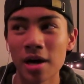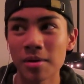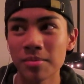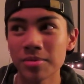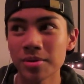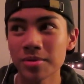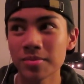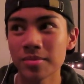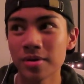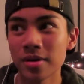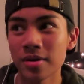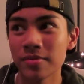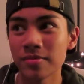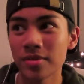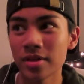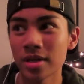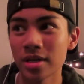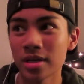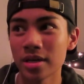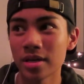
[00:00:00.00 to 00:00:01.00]
album of
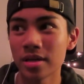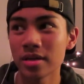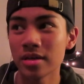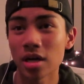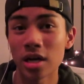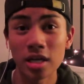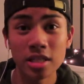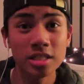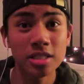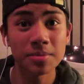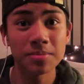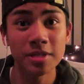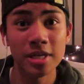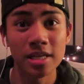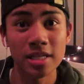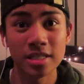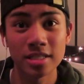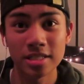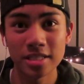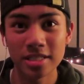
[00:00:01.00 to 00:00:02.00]
the concept
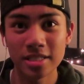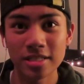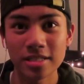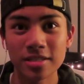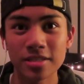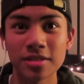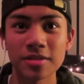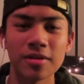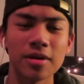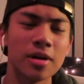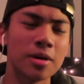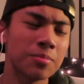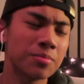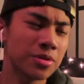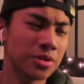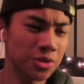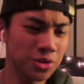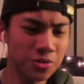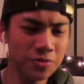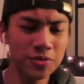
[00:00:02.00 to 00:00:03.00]
challenges. Uh,
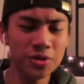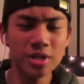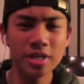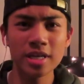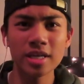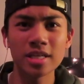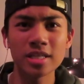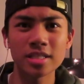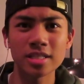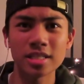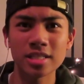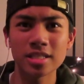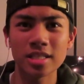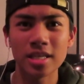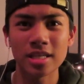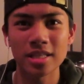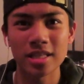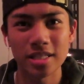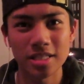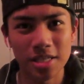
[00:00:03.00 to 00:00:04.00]
Produce 48 is just
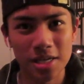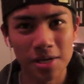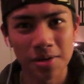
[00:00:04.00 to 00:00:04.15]
like this